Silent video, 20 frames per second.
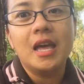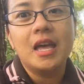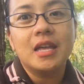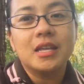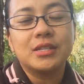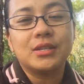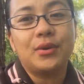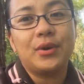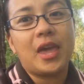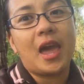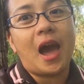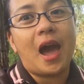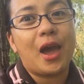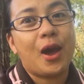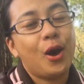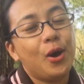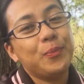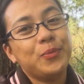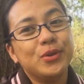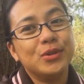So yeah, I
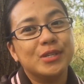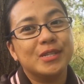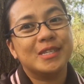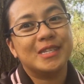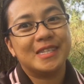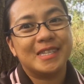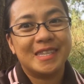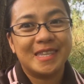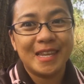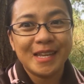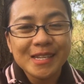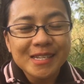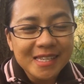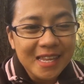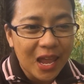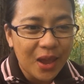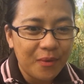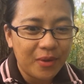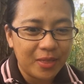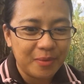hope you still
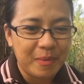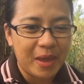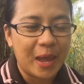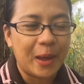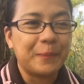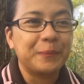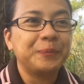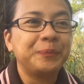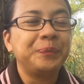stay with me.